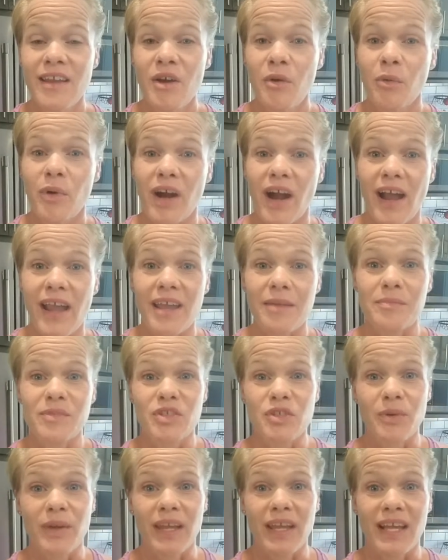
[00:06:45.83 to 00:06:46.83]
where I am
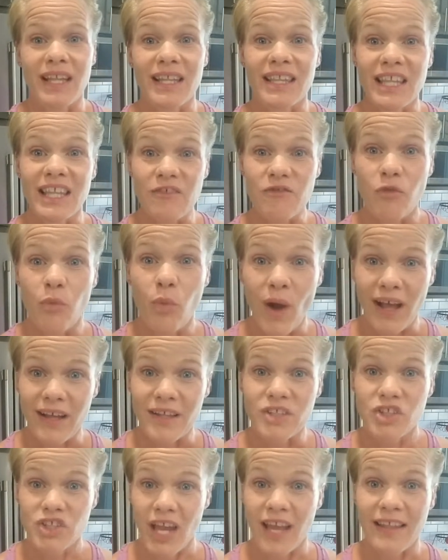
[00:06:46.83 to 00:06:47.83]
doing a Live
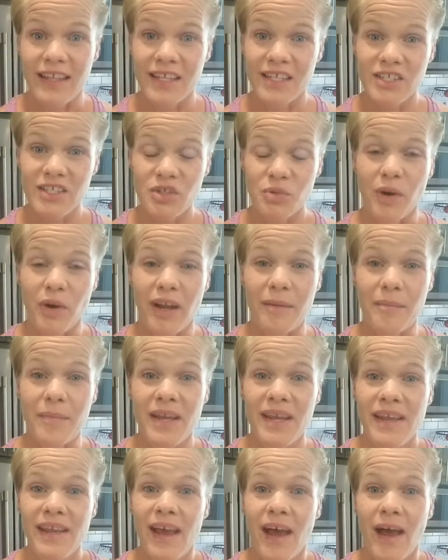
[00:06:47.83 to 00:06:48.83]
Well challenge, where
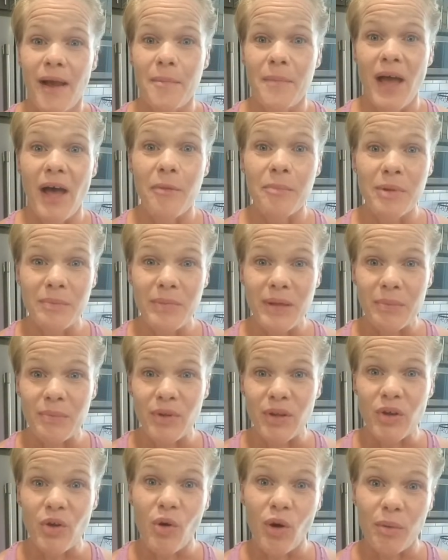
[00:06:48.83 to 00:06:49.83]
I'm helping people
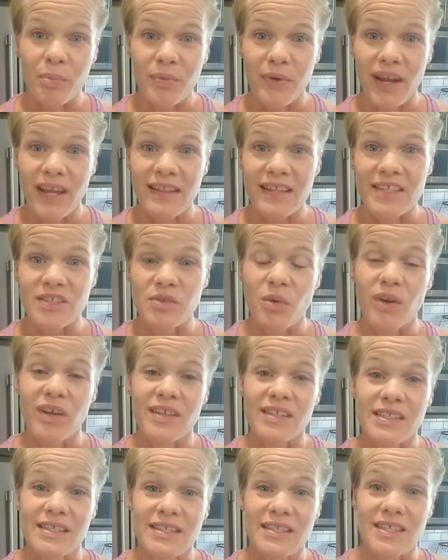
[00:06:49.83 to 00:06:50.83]
incorporate these
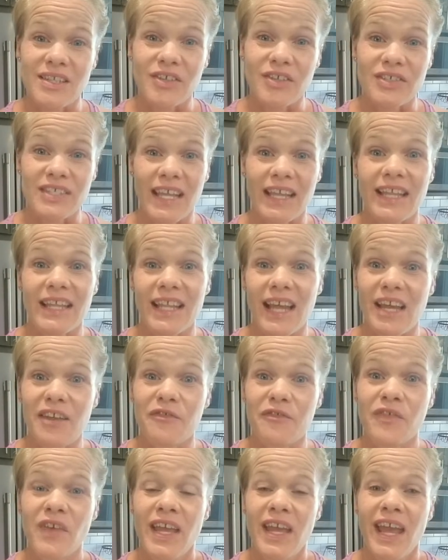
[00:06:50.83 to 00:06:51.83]
oils into their daily
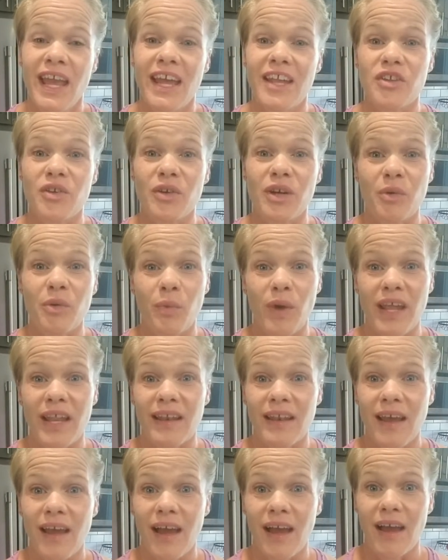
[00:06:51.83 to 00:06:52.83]
life, and you can
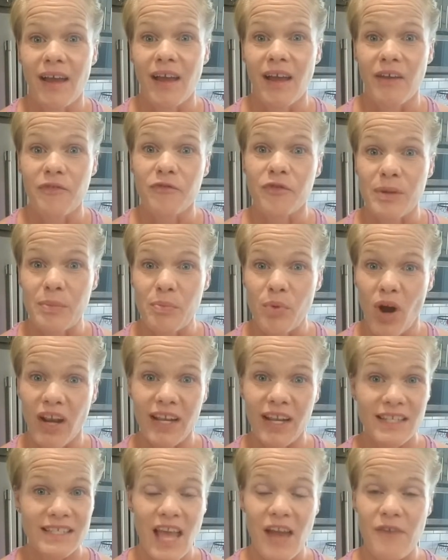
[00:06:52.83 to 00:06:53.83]
win a free
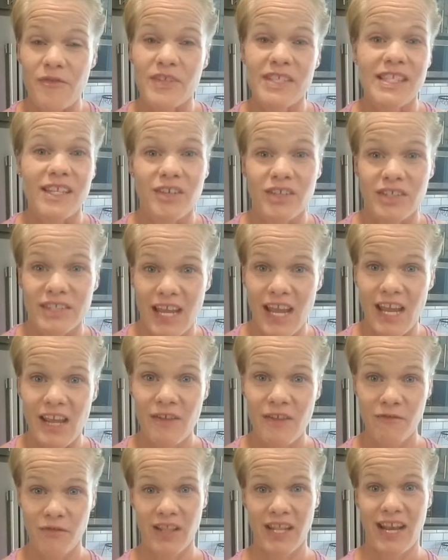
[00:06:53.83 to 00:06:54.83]
product every single day
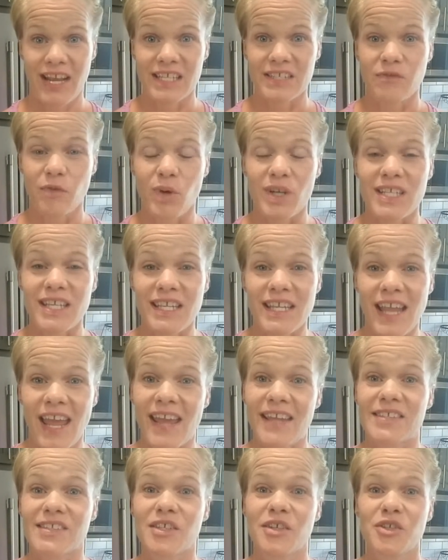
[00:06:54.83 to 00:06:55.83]
for the next 14
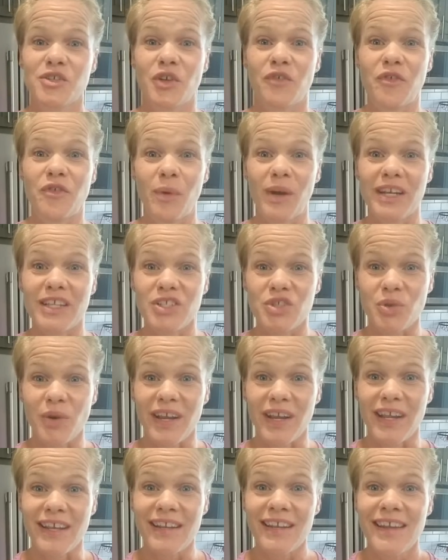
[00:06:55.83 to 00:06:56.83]
days. So if you want to
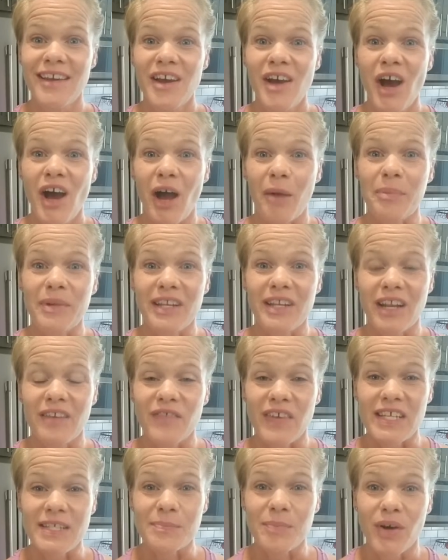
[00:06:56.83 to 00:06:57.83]
join, hop in on
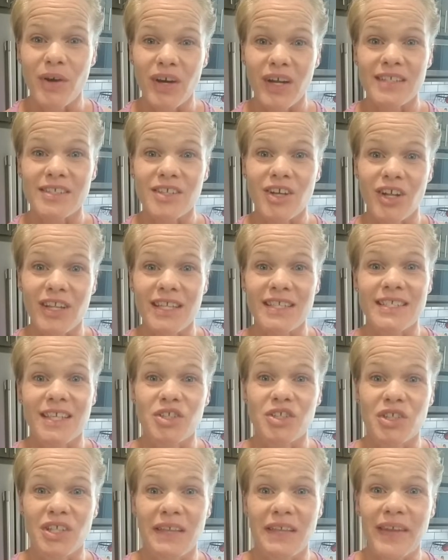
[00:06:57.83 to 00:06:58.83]
Facebook. It's called
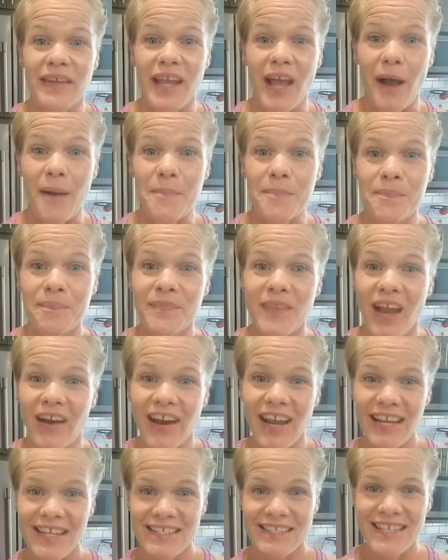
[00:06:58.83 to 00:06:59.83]
Essential Living Hub. All
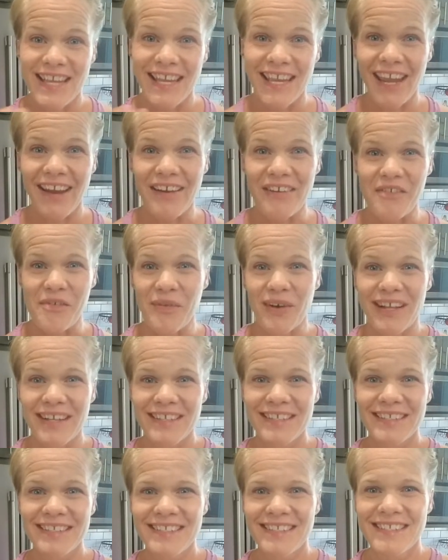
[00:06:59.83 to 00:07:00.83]
right, take care,
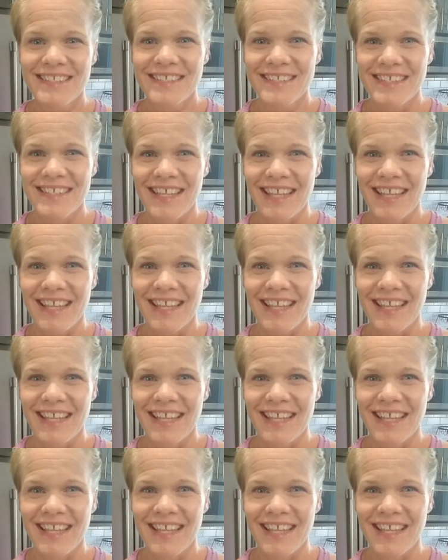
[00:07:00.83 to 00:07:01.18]
everyone. See you